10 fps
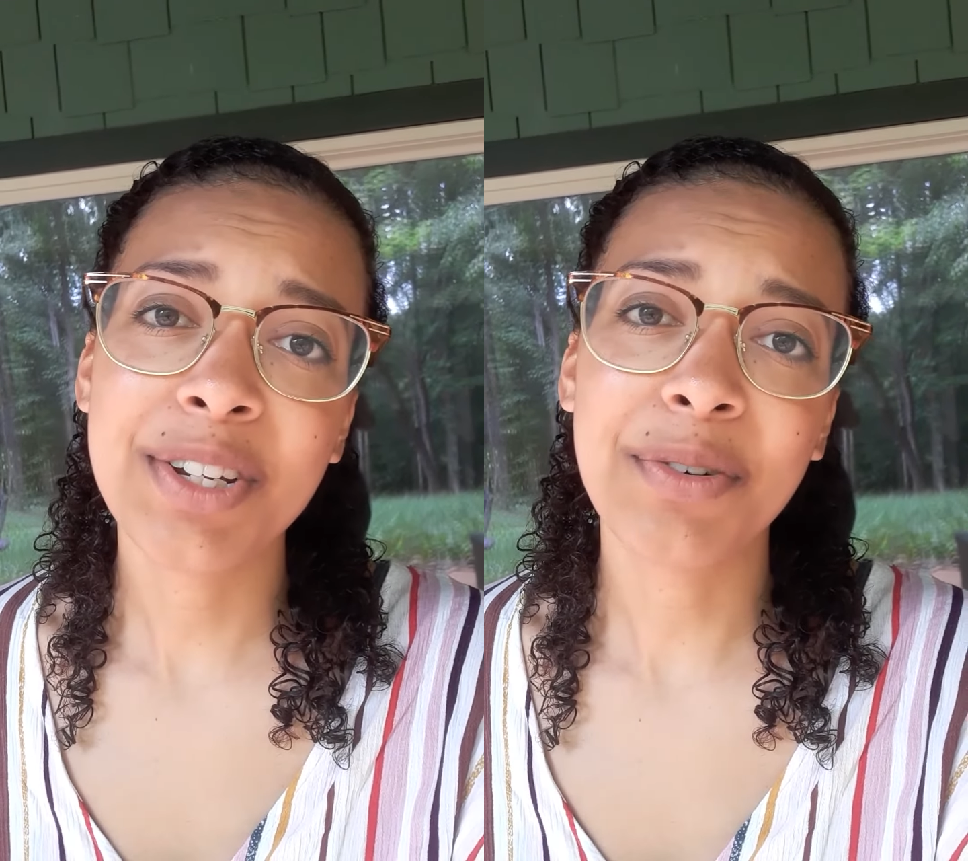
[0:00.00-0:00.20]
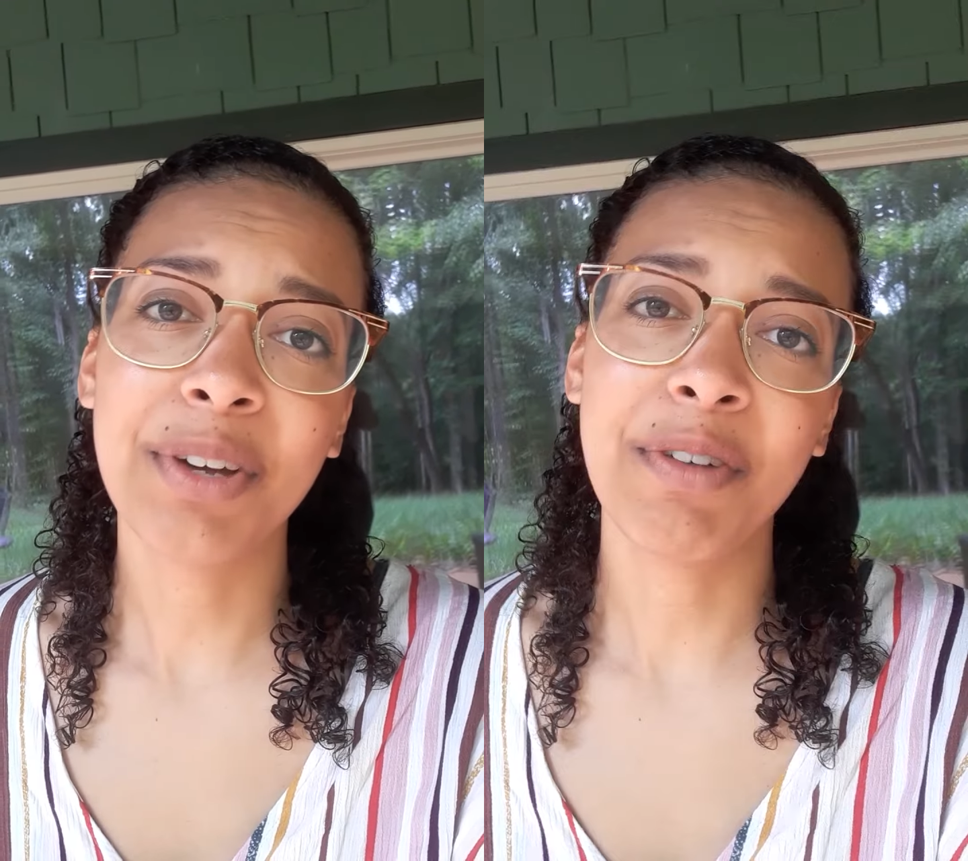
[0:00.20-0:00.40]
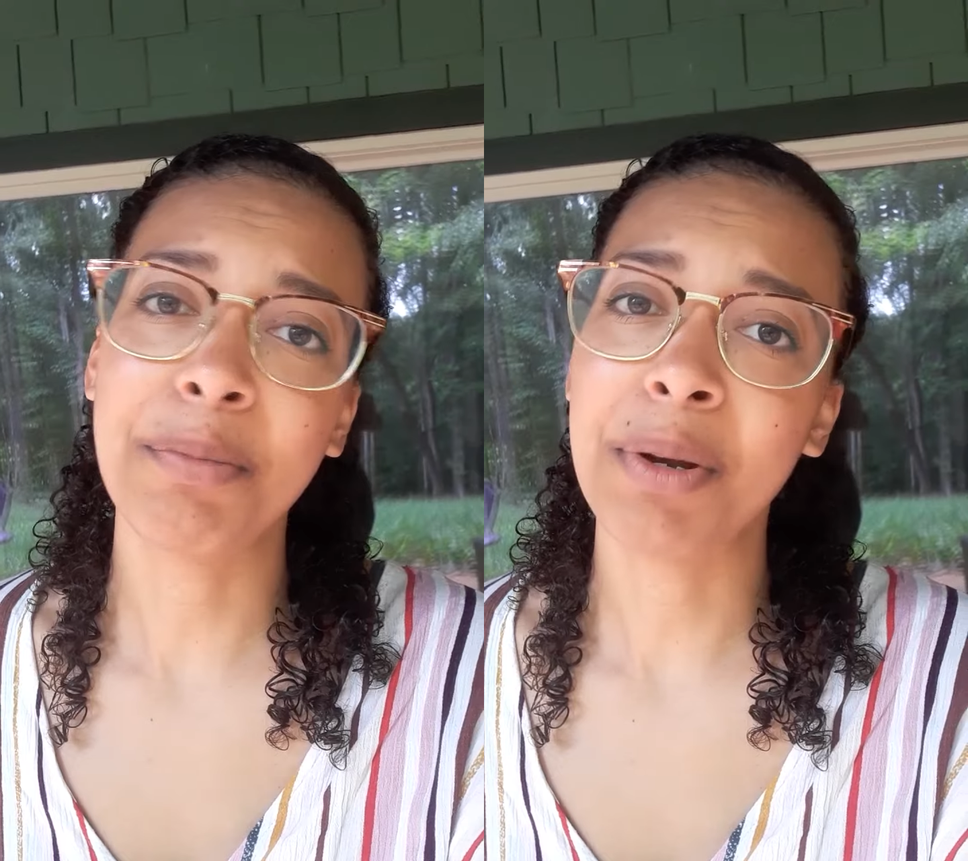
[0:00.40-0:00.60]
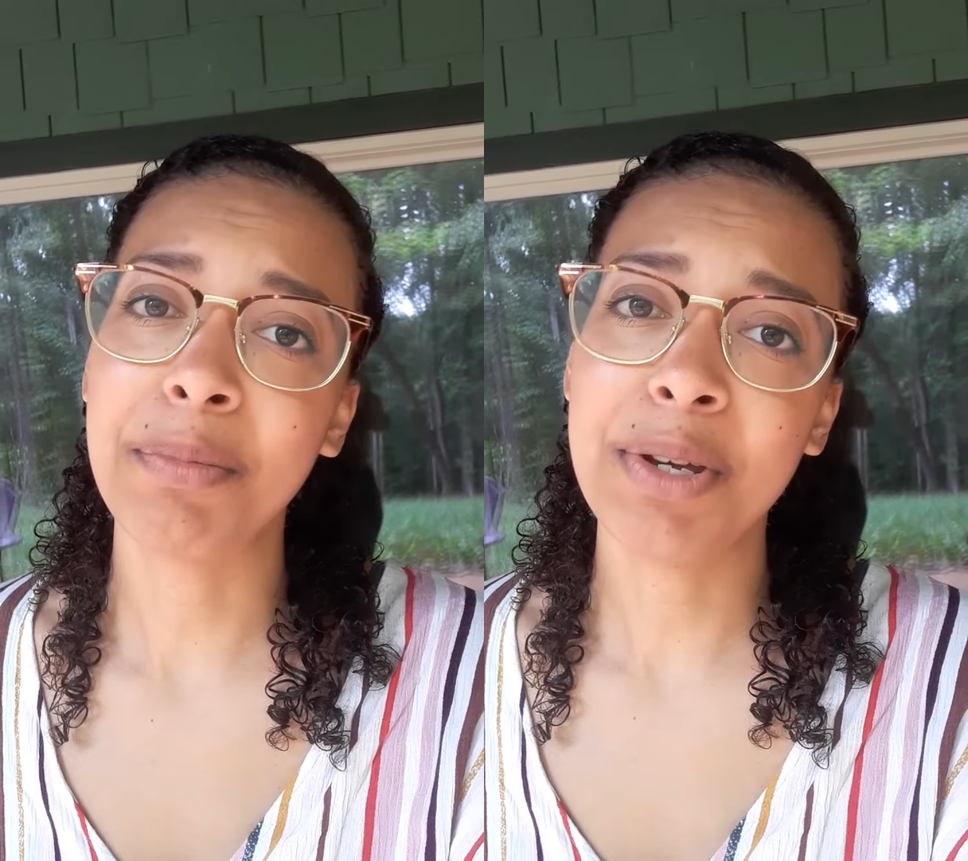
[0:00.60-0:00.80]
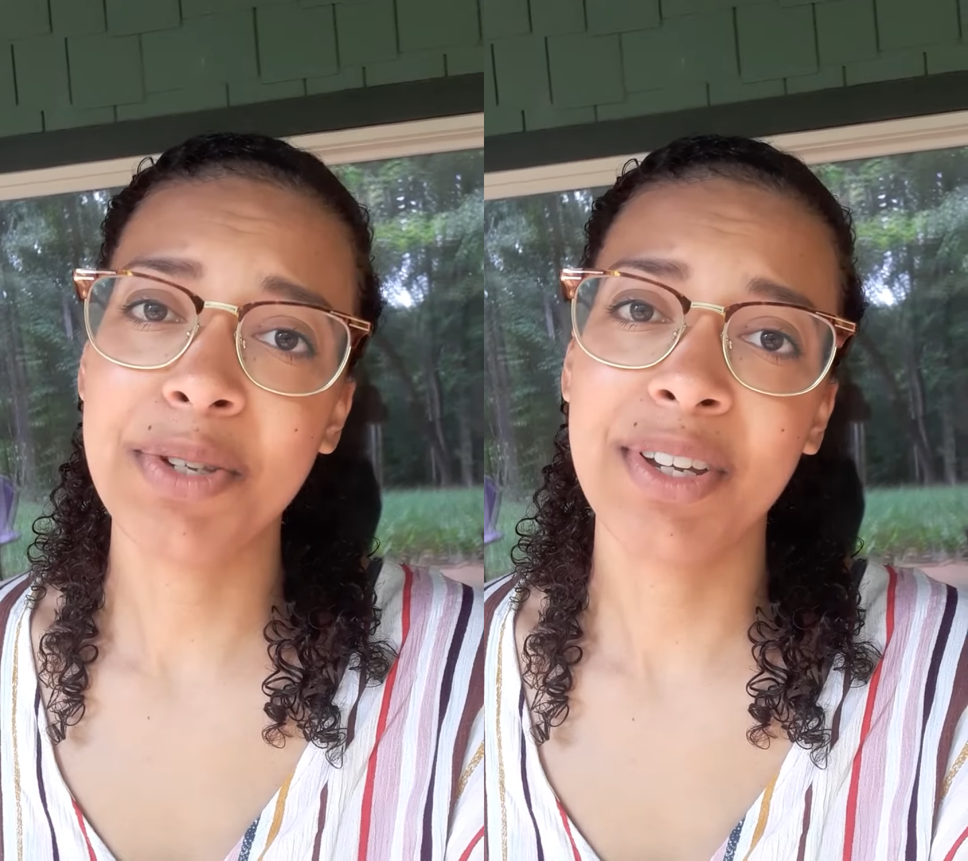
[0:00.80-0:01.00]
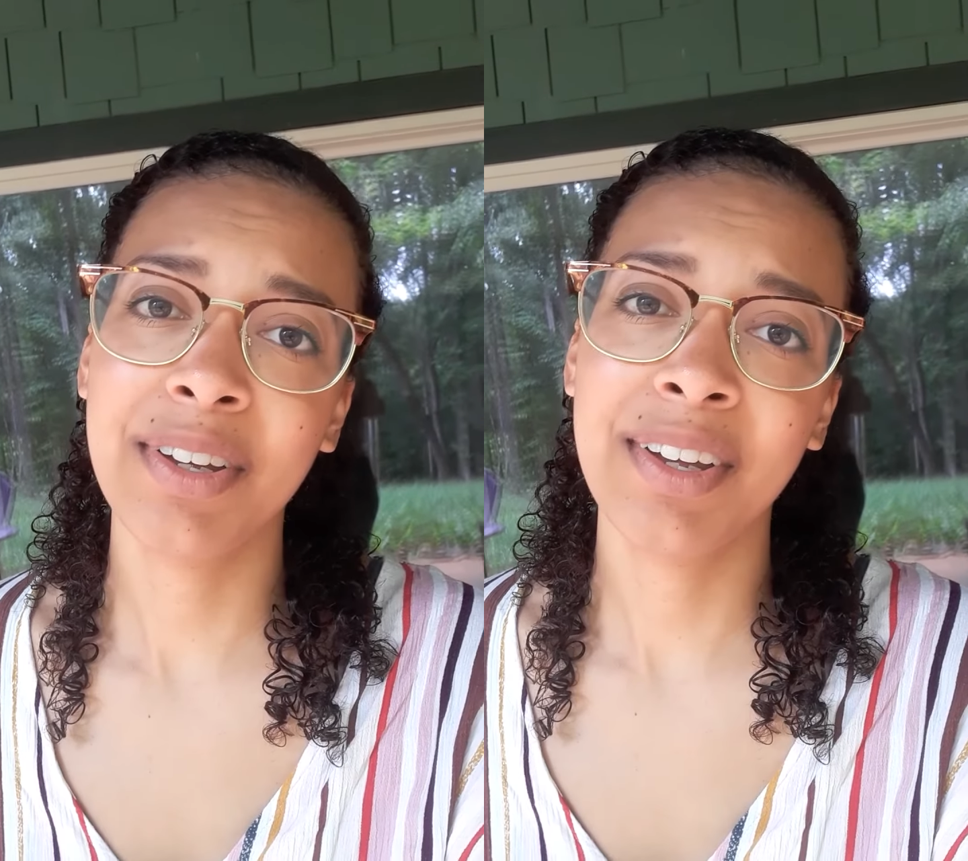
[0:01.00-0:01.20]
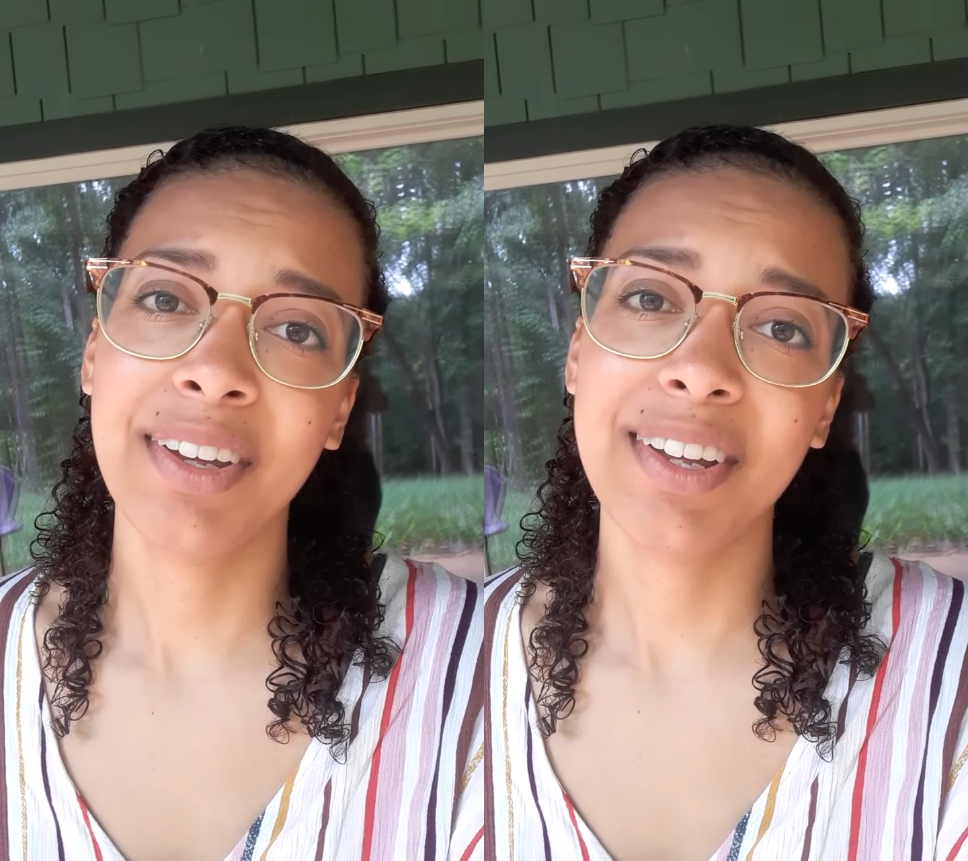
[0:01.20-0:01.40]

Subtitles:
Don't give up on music.